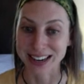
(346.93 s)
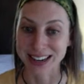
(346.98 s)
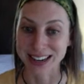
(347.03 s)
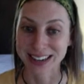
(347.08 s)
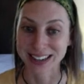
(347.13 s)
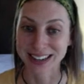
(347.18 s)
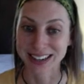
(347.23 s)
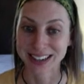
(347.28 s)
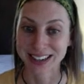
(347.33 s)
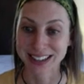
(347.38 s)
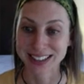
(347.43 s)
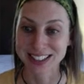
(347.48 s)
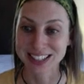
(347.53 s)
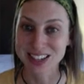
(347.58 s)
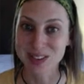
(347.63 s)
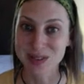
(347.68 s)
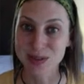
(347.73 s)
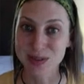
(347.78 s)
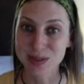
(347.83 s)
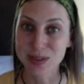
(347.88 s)
It's like
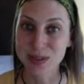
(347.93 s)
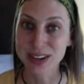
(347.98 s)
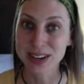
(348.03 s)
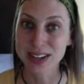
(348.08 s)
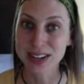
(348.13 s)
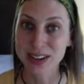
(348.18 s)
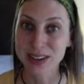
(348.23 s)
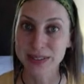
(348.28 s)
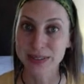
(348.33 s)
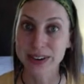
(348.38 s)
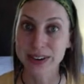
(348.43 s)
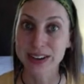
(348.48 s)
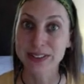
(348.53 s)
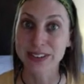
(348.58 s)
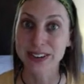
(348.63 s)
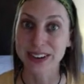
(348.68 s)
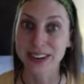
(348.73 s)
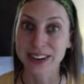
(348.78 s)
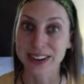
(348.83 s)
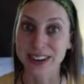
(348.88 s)
a real
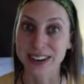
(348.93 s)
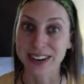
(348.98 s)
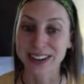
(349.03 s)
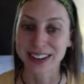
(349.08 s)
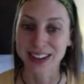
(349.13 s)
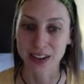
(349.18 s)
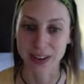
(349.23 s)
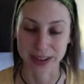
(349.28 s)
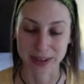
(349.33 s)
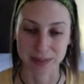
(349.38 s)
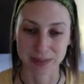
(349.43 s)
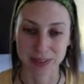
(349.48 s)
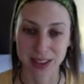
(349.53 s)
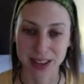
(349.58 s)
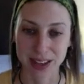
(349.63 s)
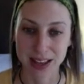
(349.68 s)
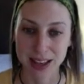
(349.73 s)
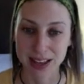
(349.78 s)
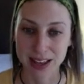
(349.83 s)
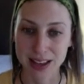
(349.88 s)
river.
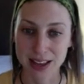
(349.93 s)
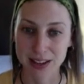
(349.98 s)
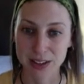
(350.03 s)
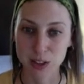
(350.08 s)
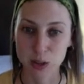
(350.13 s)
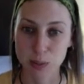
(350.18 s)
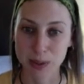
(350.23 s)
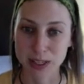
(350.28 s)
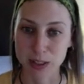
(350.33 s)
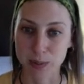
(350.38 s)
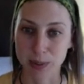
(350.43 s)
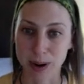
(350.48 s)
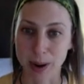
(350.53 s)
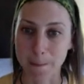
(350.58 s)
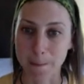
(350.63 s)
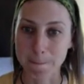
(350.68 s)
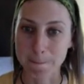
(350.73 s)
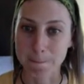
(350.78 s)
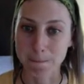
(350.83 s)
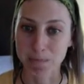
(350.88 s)
Okay.
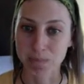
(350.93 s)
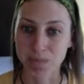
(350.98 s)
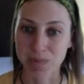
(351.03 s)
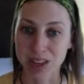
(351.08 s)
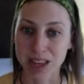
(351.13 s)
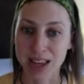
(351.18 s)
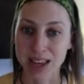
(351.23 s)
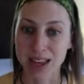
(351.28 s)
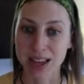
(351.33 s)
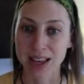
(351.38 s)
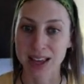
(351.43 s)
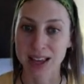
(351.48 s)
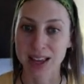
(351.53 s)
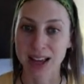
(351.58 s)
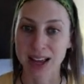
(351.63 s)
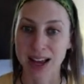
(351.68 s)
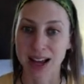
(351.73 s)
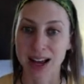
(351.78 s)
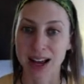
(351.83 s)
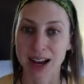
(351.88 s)

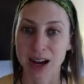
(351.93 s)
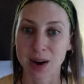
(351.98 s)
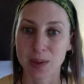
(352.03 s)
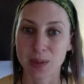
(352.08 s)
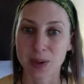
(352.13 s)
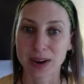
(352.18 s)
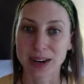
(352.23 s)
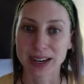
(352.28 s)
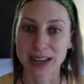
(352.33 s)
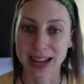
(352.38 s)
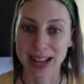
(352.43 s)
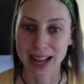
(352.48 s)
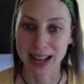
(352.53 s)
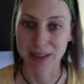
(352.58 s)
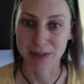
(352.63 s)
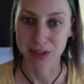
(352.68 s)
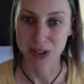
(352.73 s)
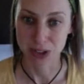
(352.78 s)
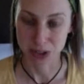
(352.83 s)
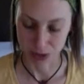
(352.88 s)
Spacebar. We're going to
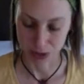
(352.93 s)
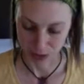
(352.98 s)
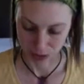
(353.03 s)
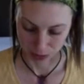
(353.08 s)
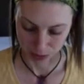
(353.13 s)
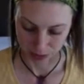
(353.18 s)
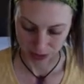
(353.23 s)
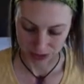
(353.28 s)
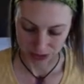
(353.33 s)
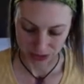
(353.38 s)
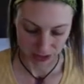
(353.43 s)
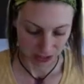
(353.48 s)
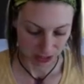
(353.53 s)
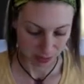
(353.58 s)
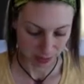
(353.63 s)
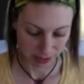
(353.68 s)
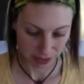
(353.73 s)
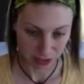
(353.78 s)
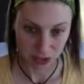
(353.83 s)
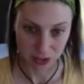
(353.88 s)
have to continue
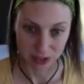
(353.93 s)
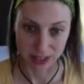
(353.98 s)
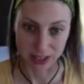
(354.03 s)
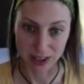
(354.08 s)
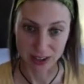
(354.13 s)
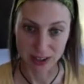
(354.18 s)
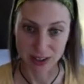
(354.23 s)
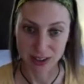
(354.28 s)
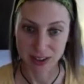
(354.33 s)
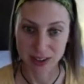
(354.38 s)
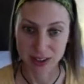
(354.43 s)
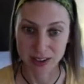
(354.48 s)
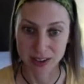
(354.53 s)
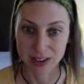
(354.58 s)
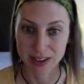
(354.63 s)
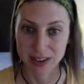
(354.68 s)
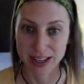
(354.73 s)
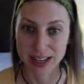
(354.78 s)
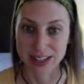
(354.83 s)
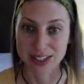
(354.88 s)
on the trail.
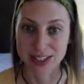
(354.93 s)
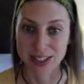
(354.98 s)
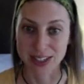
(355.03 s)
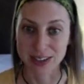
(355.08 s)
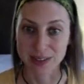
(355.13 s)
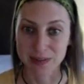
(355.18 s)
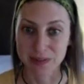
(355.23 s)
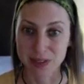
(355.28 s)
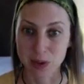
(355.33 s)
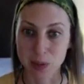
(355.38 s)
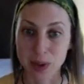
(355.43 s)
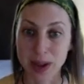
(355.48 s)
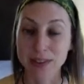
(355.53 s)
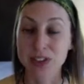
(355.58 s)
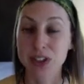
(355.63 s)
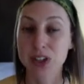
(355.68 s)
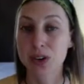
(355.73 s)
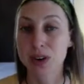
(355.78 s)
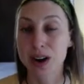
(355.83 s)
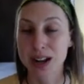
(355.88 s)
Enter. We have to
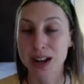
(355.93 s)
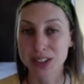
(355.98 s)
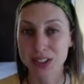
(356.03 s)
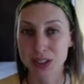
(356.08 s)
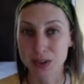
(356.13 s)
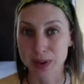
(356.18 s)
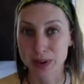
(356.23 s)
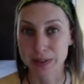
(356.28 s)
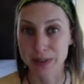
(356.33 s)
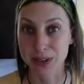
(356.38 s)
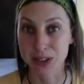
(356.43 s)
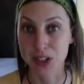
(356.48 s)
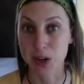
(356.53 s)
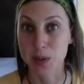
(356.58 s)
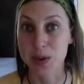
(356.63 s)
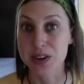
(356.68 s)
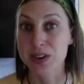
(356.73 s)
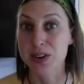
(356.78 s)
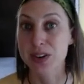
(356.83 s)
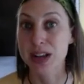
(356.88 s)
cross the river. So
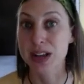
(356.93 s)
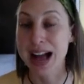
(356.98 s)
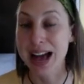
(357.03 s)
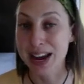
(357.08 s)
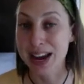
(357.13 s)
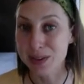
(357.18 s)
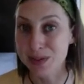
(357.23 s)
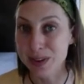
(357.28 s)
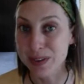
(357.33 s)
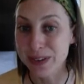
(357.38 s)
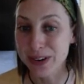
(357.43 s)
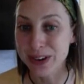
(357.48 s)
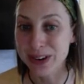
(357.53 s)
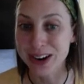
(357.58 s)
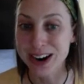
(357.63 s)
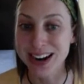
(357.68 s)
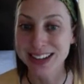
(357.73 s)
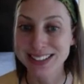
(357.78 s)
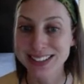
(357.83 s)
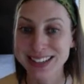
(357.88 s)
when you're at a river
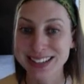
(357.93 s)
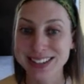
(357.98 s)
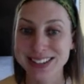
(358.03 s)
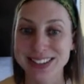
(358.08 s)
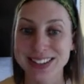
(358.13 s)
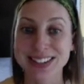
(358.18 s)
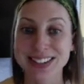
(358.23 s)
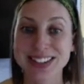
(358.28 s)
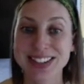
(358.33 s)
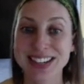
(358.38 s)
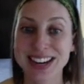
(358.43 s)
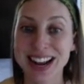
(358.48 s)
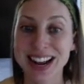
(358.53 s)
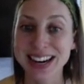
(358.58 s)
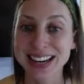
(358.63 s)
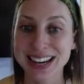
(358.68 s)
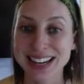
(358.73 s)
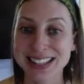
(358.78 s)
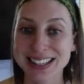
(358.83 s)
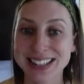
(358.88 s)
crossing, just
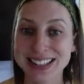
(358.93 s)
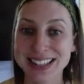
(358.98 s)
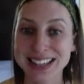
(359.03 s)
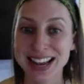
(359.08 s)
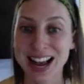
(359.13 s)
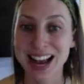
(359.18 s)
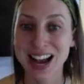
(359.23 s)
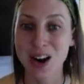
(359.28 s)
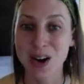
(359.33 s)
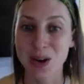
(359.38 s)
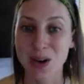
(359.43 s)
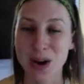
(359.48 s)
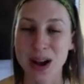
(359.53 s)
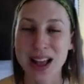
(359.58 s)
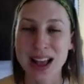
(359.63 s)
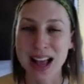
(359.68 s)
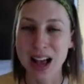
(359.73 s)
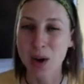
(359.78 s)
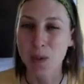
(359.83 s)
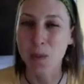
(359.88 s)
check and see how
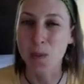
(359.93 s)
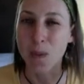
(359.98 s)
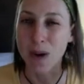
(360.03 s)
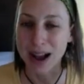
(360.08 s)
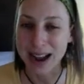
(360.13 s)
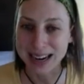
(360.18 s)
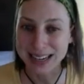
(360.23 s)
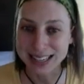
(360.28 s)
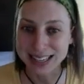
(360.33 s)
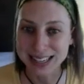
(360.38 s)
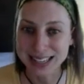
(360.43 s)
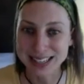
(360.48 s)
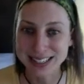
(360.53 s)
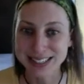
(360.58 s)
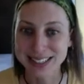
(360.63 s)
wide it is.